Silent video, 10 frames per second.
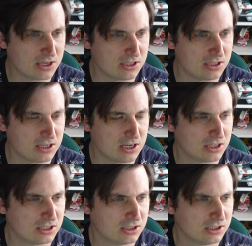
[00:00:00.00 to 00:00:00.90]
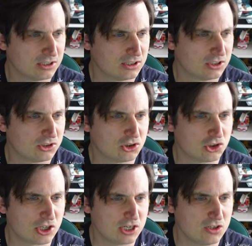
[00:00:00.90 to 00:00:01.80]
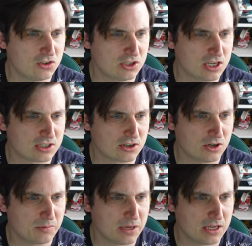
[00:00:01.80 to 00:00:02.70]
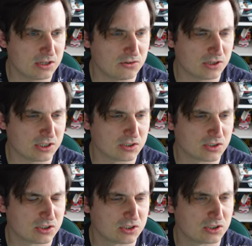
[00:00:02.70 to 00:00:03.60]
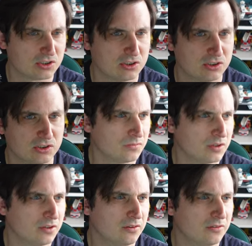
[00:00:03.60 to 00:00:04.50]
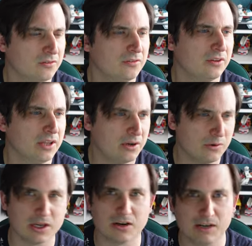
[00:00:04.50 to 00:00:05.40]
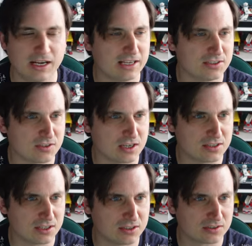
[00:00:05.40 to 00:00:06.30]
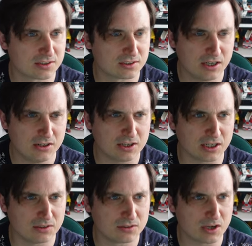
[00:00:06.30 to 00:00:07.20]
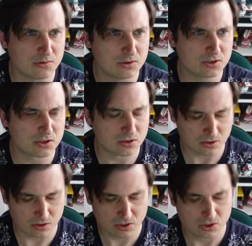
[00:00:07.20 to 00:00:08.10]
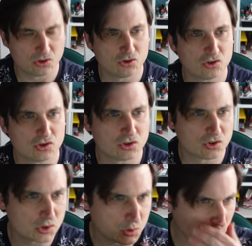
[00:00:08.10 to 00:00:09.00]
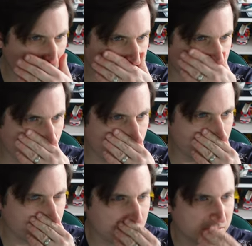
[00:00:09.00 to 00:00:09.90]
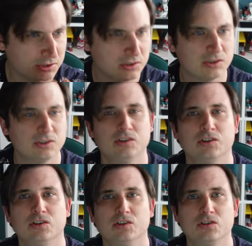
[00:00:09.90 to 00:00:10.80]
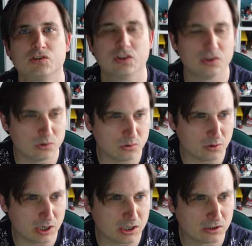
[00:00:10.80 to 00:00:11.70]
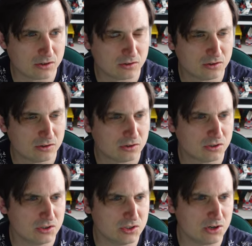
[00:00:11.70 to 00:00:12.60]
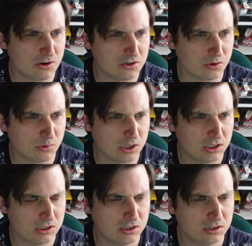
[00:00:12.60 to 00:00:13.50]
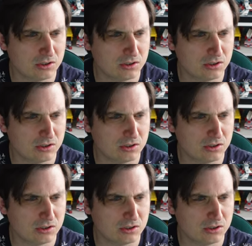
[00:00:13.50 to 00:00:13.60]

can change this IP address. There we go, LAN settings. Okay, so we'll just swap that over to 0.1